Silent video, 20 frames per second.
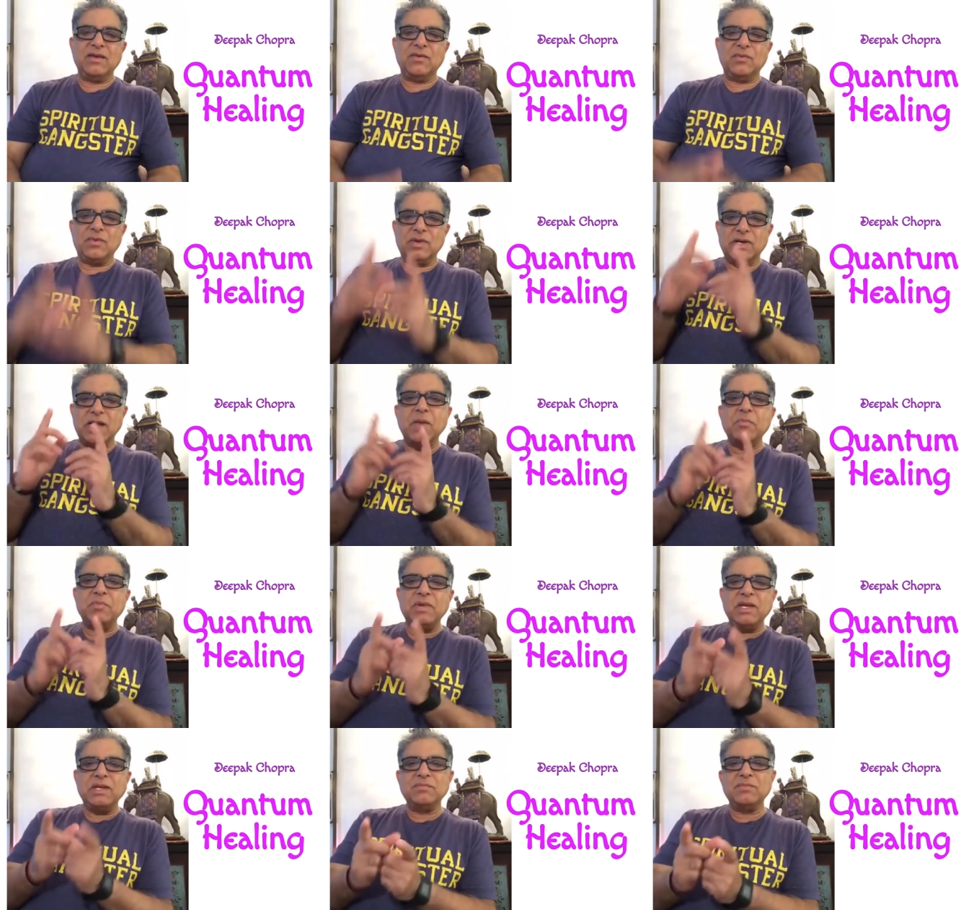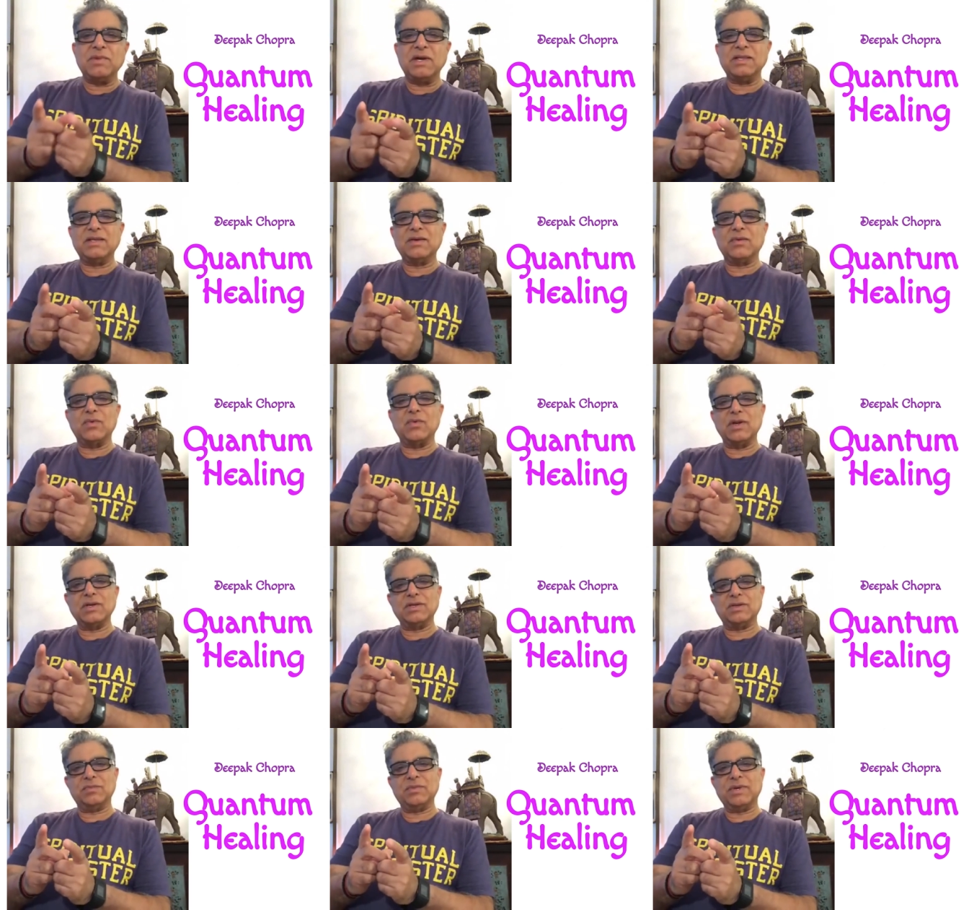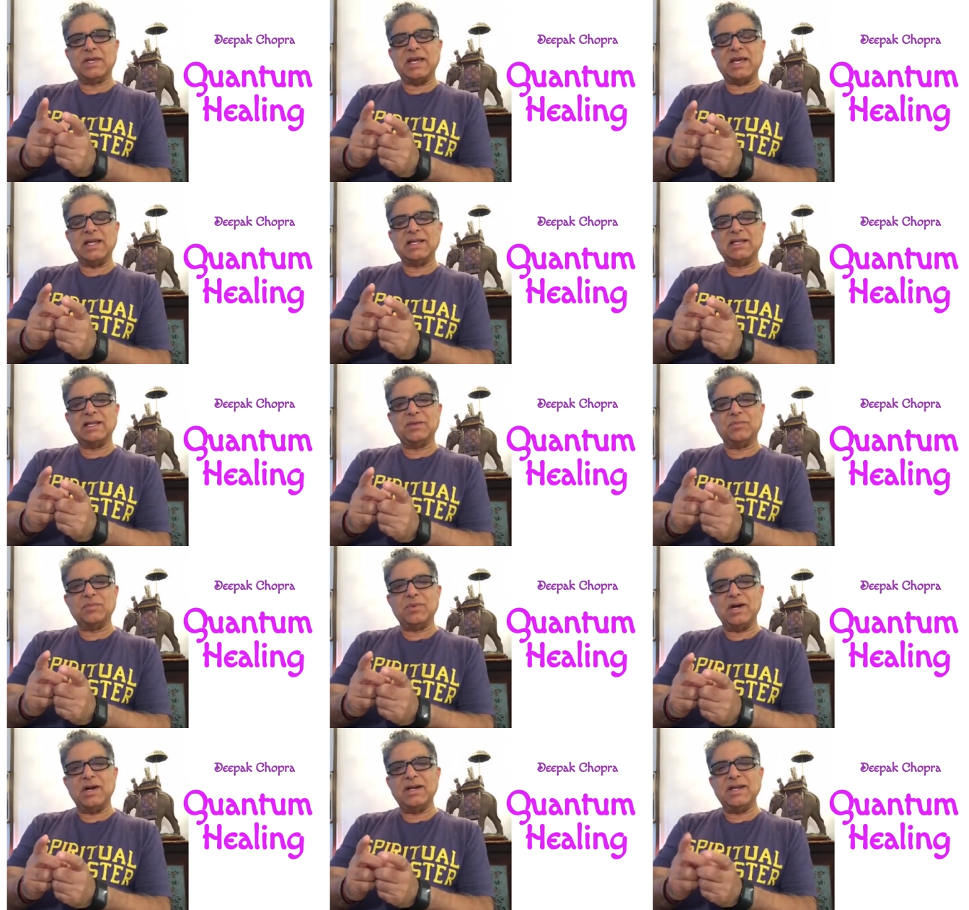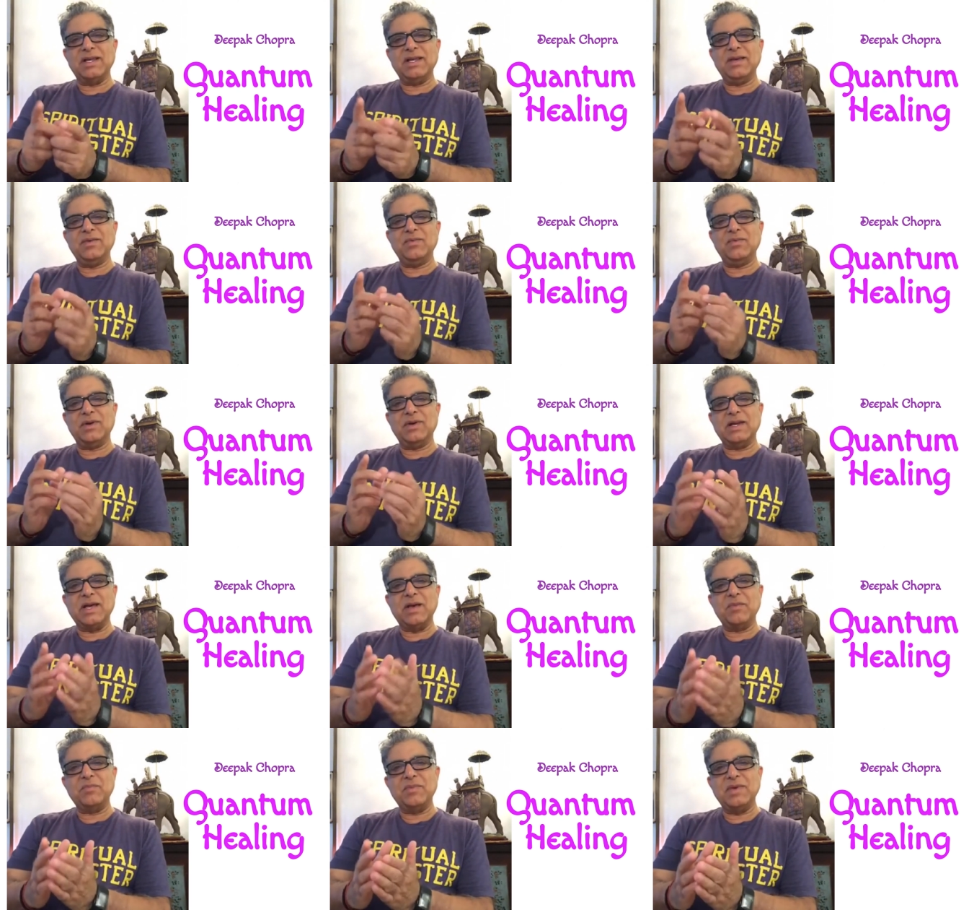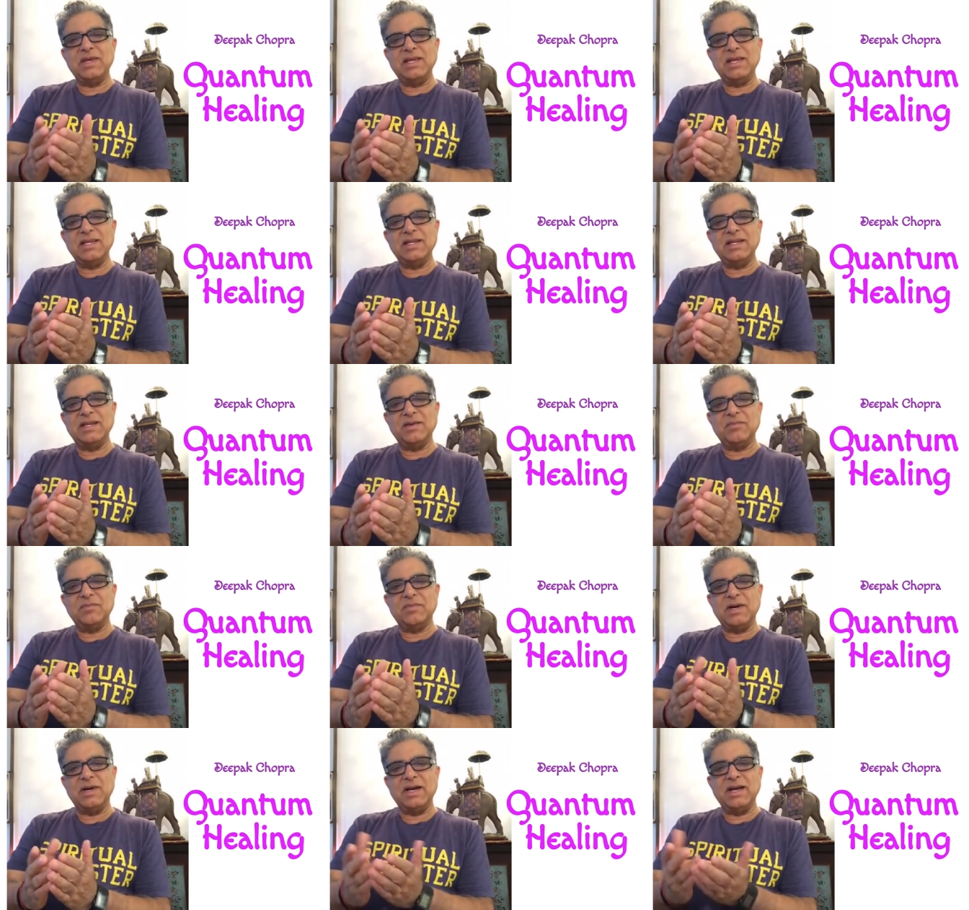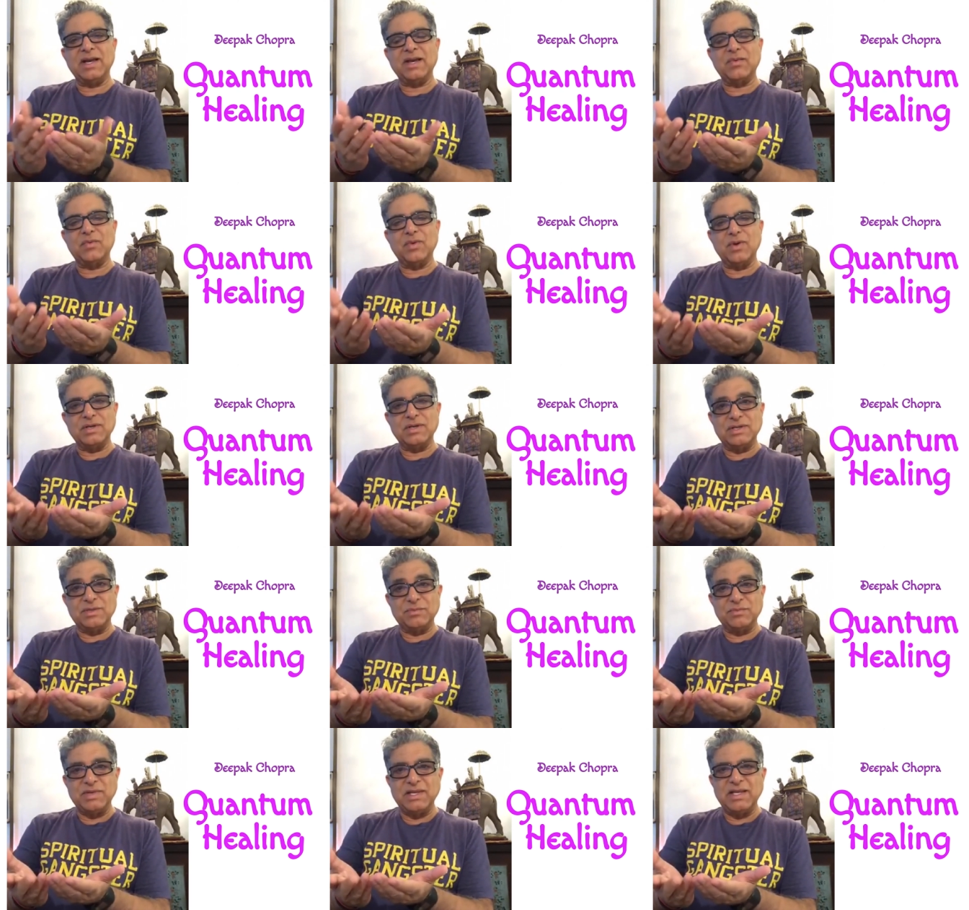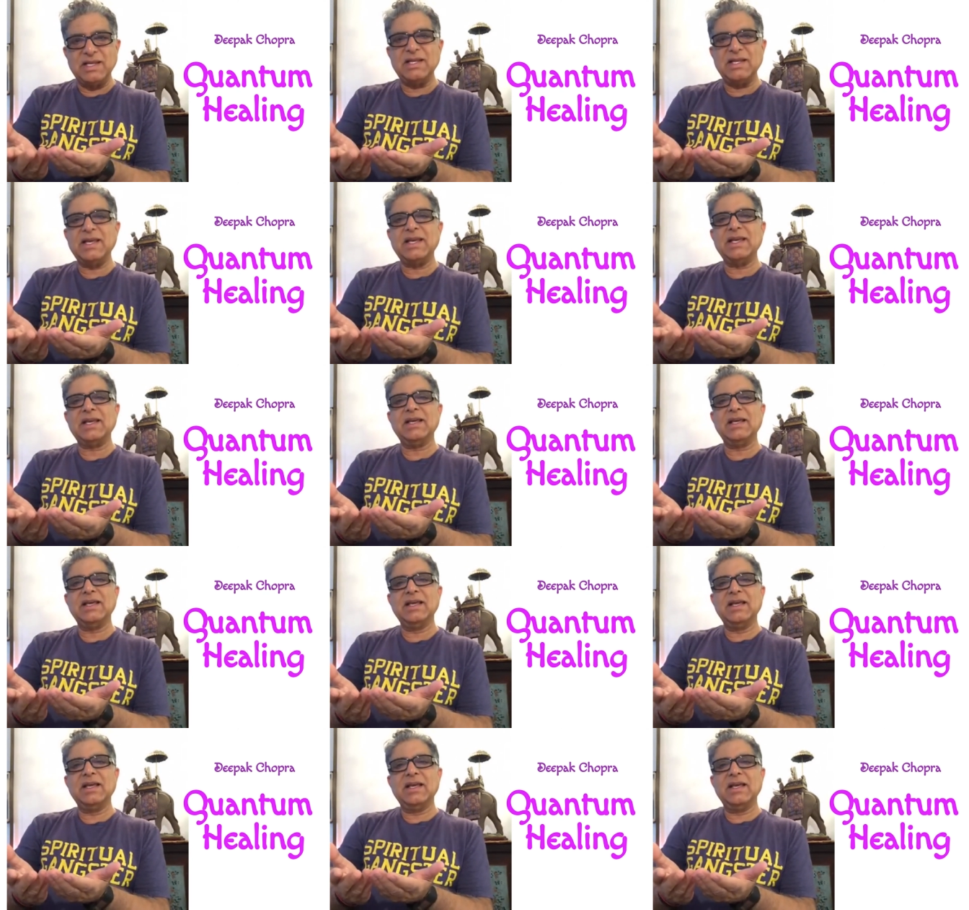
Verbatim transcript: what I mean by the quantum mechanical body, what I mean by quantum healing,